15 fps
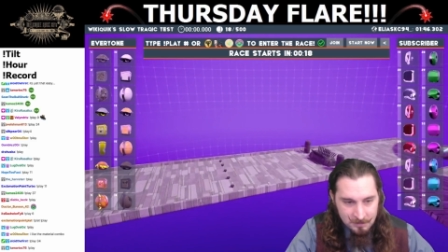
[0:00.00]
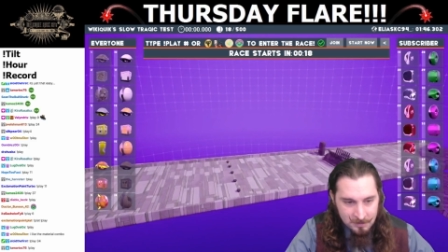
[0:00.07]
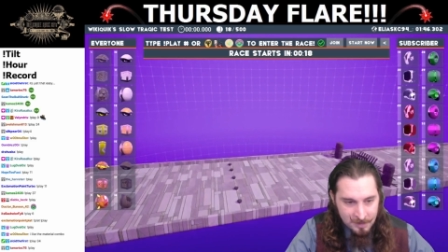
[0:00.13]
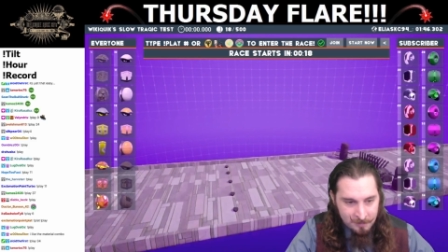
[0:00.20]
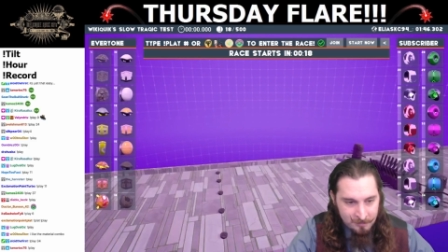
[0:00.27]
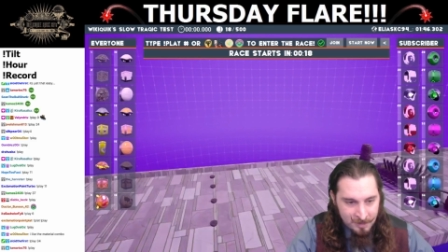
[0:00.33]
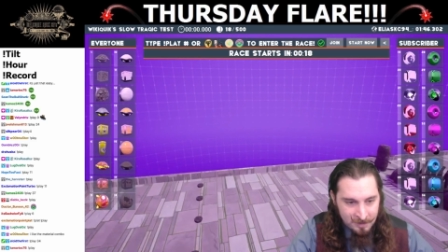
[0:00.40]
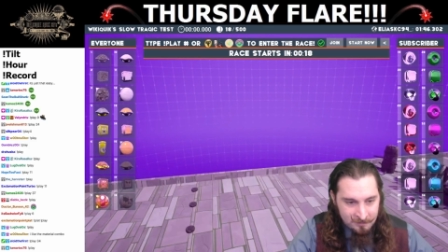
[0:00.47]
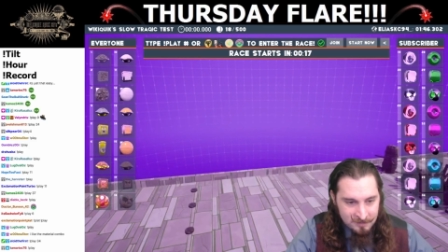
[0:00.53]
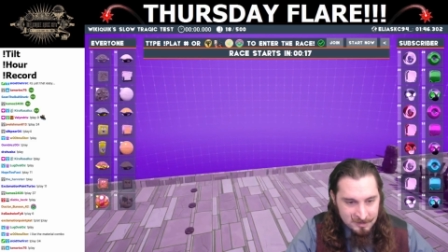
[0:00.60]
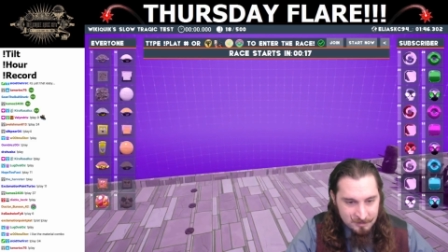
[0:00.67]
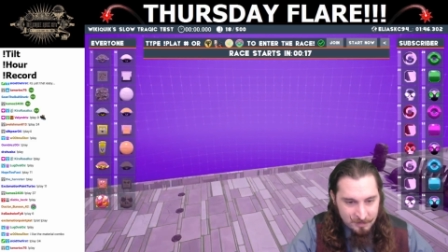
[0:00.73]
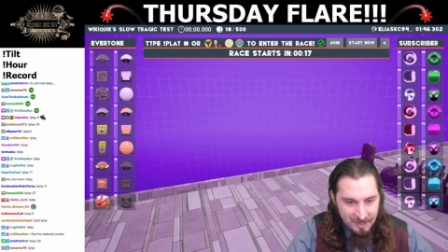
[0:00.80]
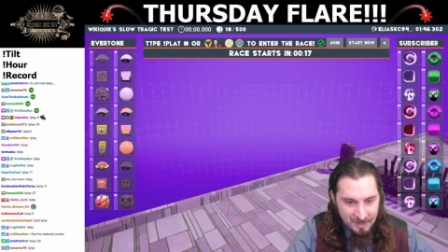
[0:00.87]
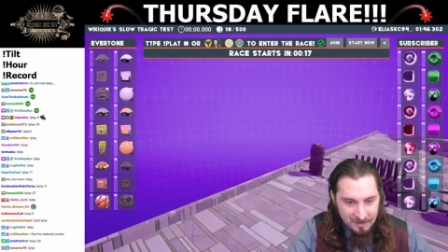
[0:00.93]
that may have
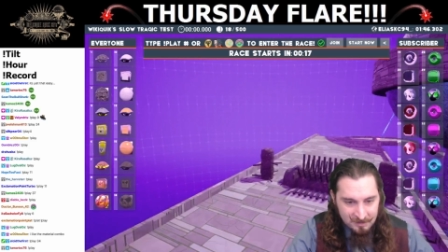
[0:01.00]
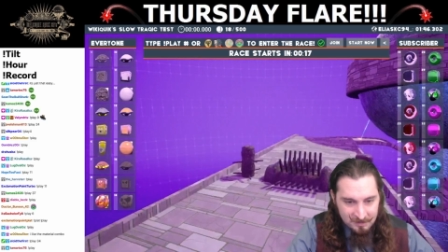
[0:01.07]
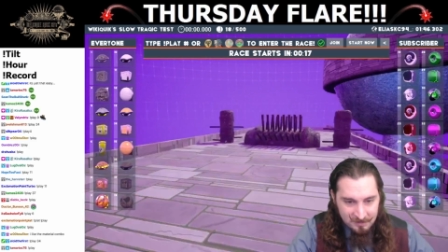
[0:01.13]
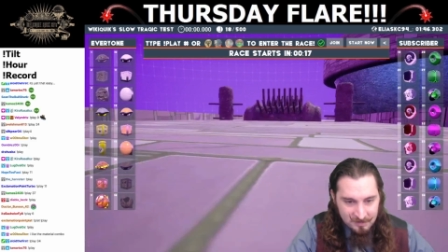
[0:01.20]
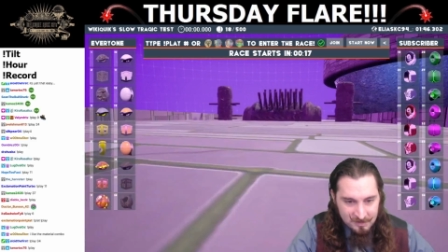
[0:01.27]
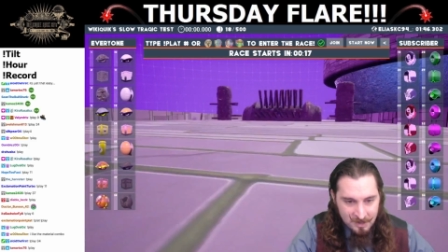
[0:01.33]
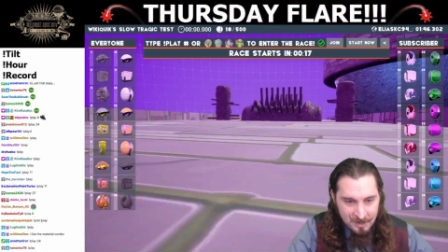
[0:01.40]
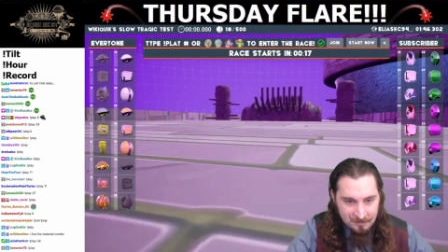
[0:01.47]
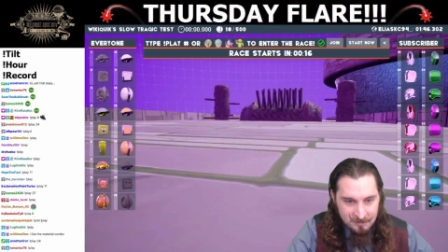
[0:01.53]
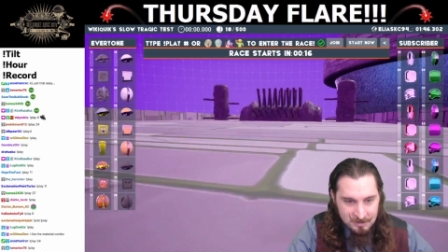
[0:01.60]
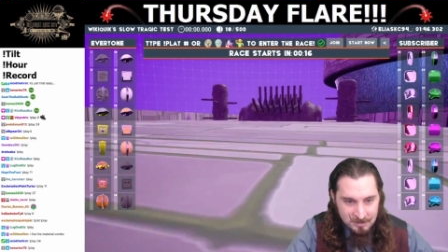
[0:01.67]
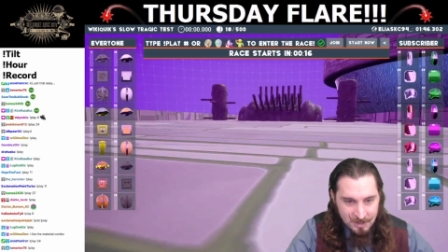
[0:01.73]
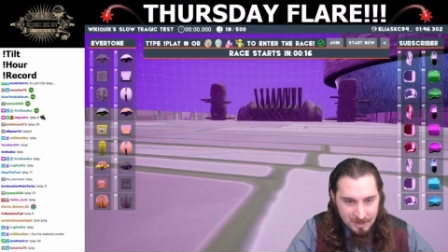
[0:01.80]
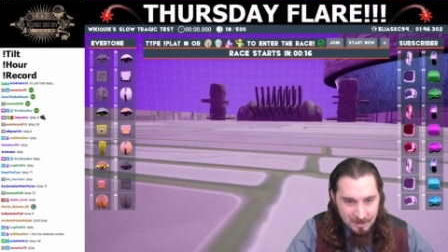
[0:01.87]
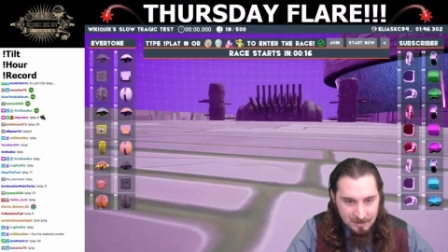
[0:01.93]
inspired this kind of a
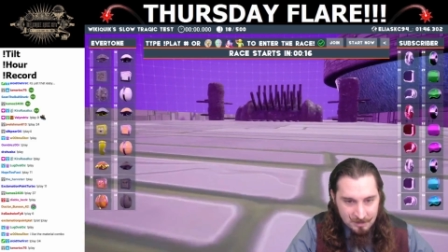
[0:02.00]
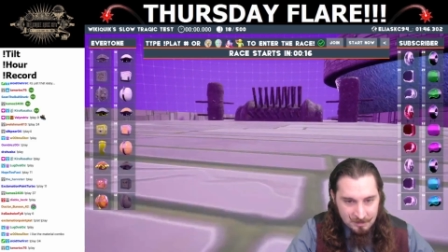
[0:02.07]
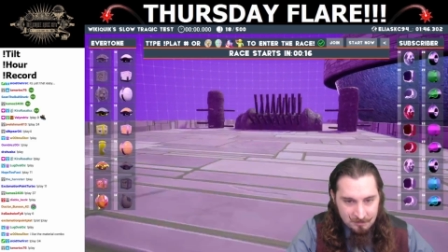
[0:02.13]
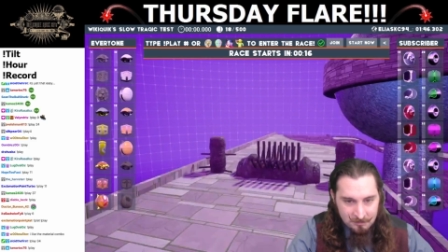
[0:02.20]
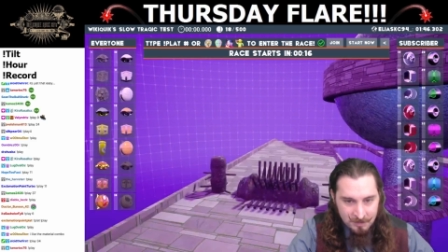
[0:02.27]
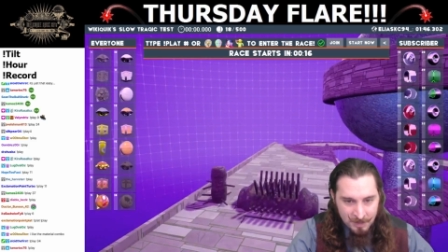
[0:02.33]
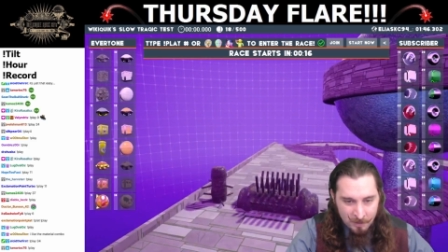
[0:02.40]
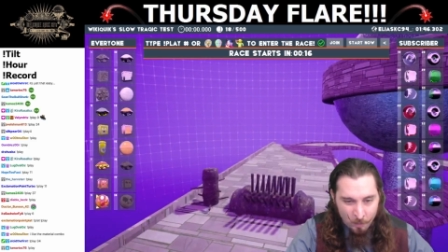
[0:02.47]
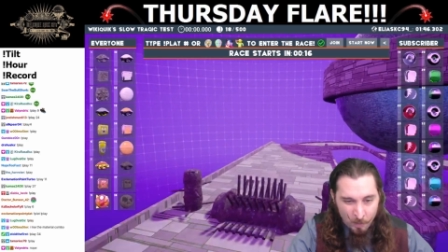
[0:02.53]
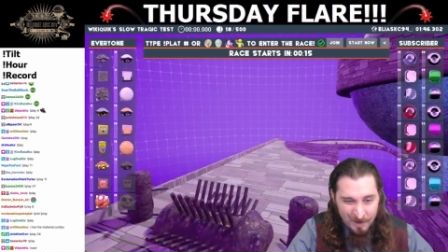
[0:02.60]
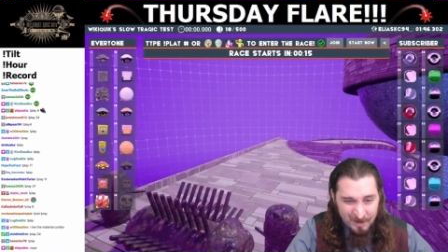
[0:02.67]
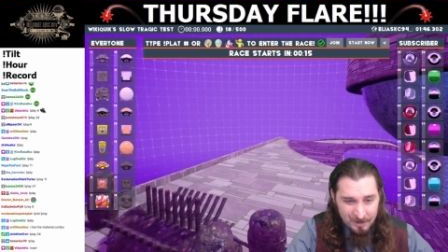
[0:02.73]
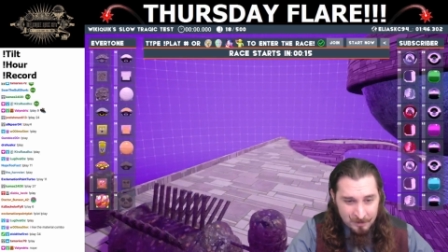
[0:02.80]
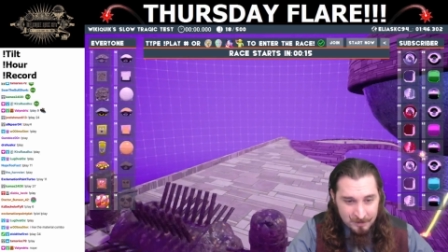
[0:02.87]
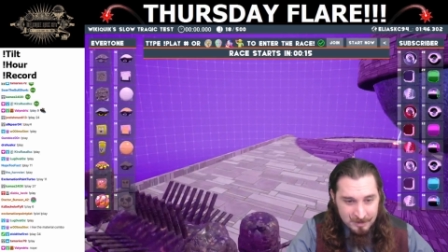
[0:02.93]
track. Like a
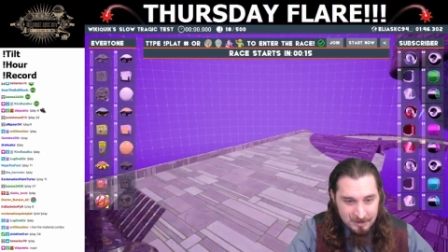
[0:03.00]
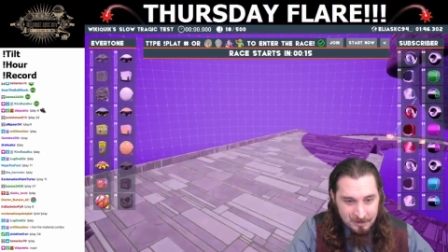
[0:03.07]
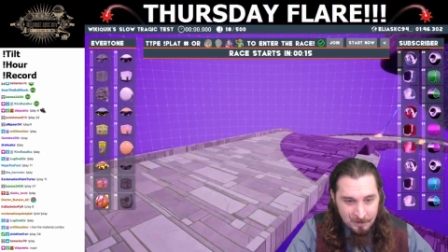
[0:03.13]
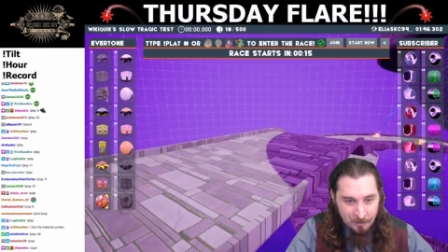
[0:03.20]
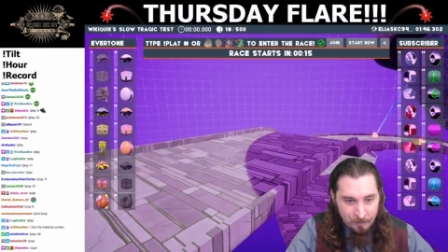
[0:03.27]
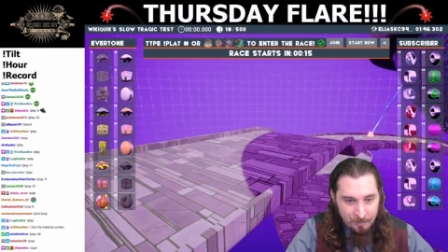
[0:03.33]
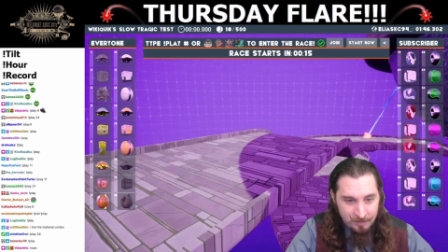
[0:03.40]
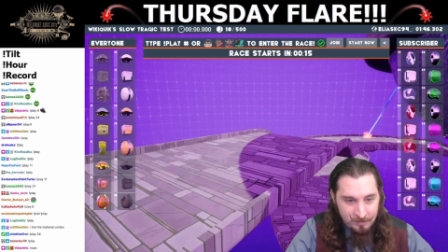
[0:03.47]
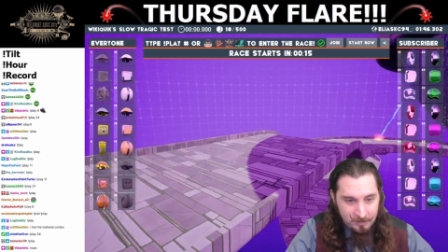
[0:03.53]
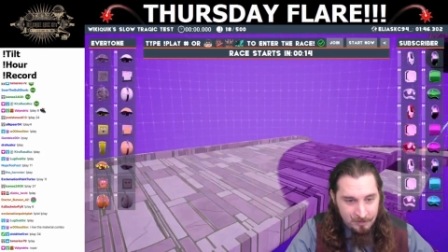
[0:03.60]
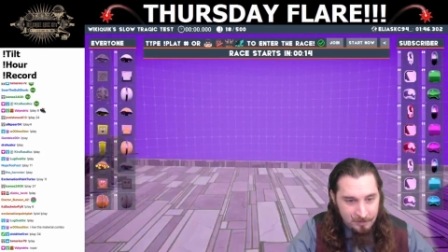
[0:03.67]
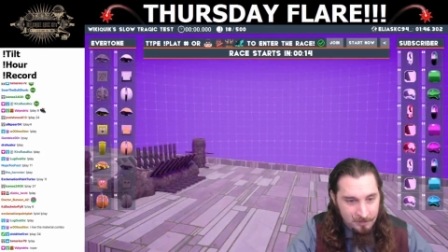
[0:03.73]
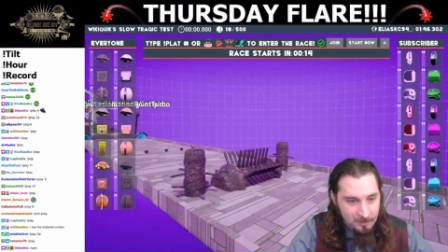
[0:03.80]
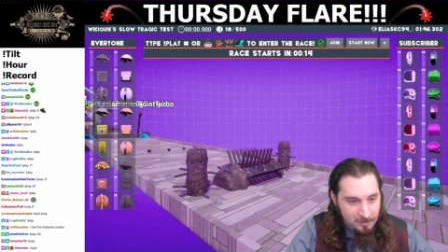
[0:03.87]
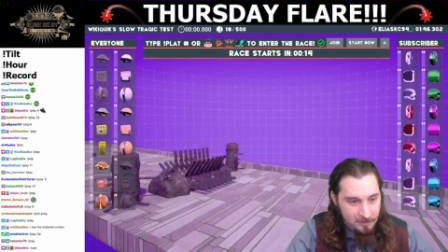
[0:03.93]
one degree slope
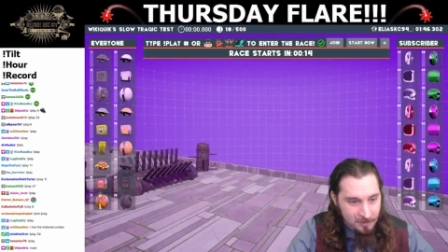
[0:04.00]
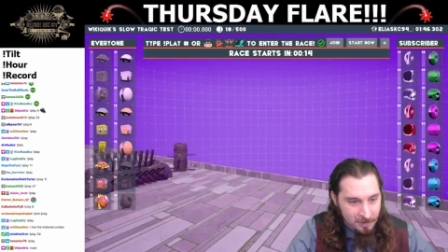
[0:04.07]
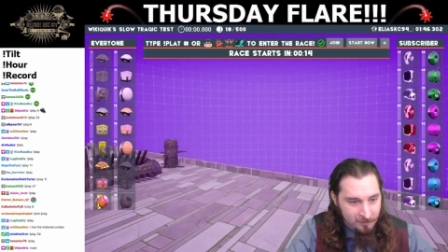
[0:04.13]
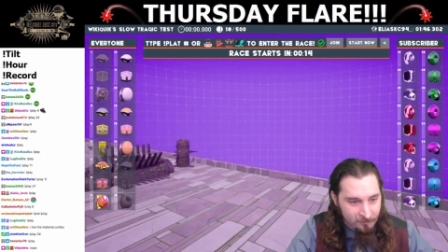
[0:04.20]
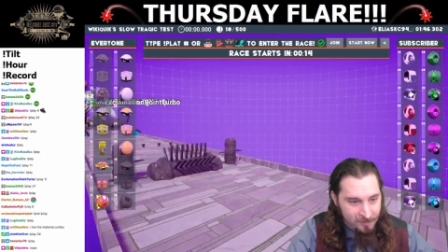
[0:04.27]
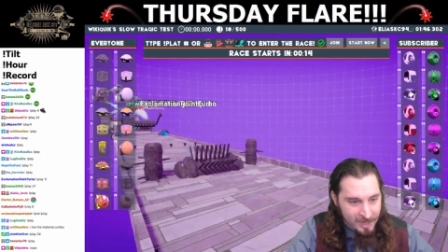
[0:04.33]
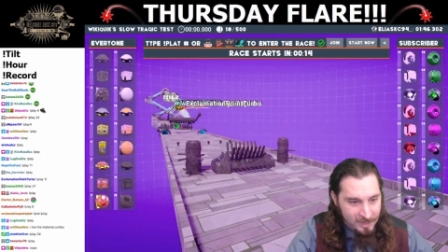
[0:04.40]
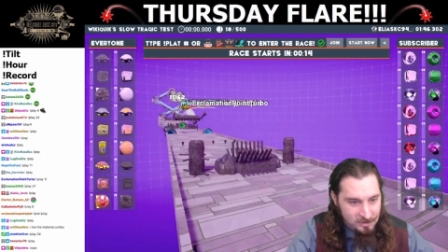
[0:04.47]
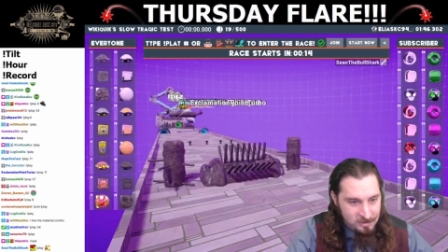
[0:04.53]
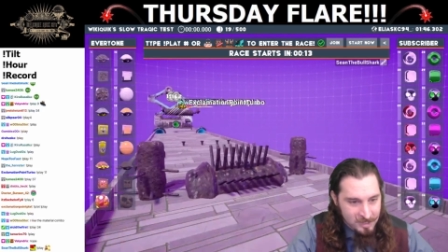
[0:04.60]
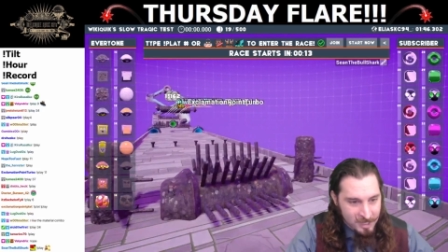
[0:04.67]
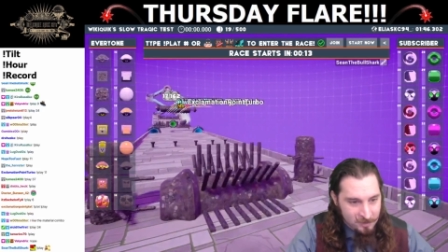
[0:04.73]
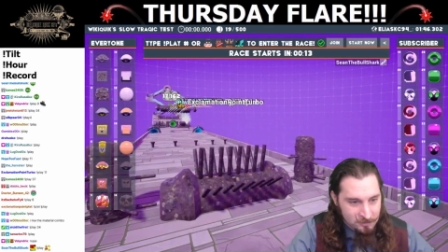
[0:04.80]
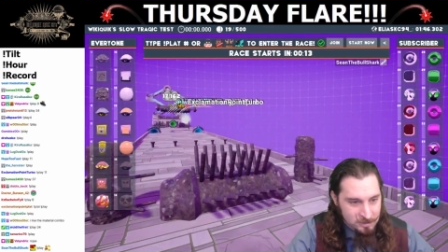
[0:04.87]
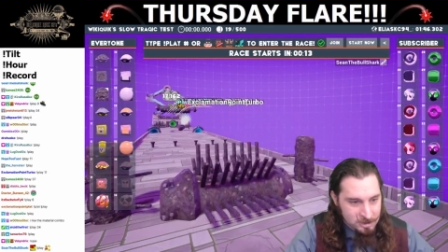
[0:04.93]
on flat
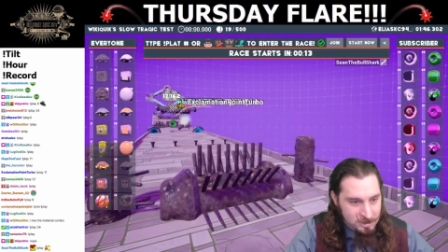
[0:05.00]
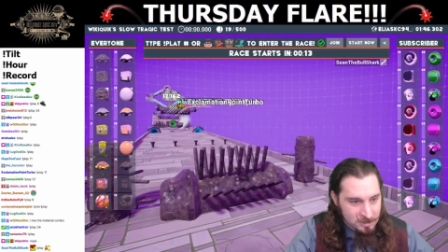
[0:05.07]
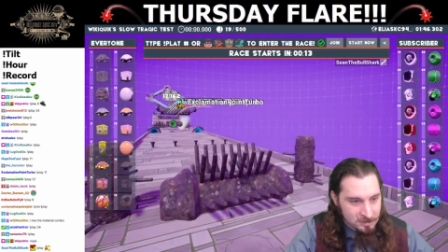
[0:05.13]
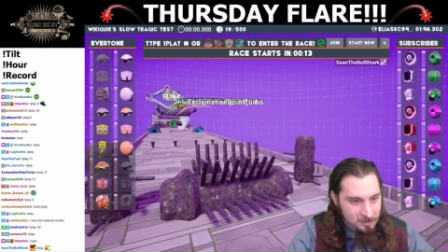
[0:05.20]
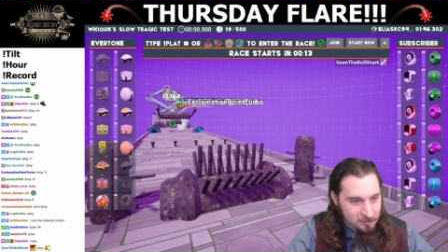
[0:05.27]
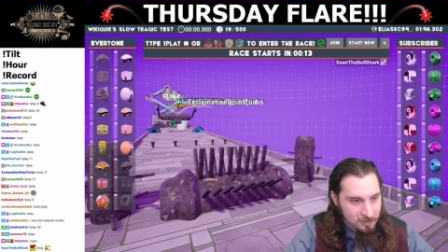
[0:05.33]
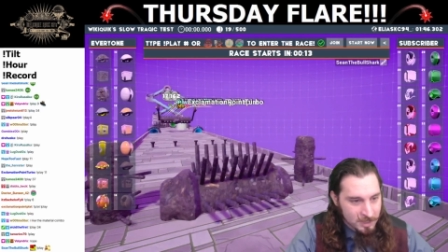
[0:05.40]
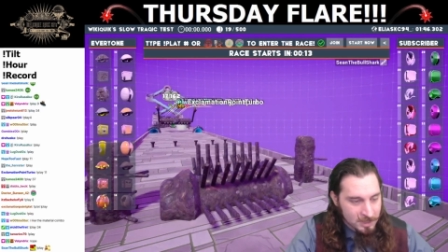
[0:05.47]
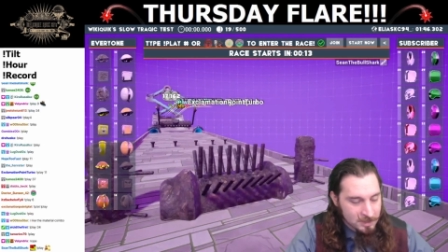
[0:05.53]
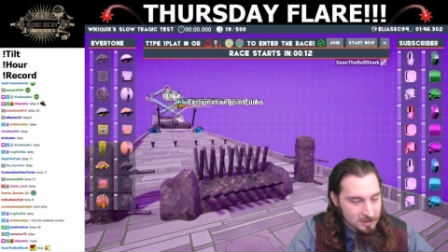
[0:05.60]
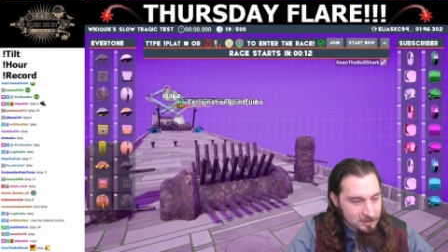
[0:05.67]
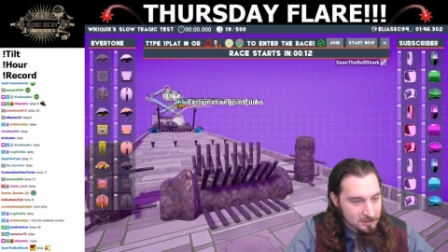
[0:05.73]
track with shit in the way.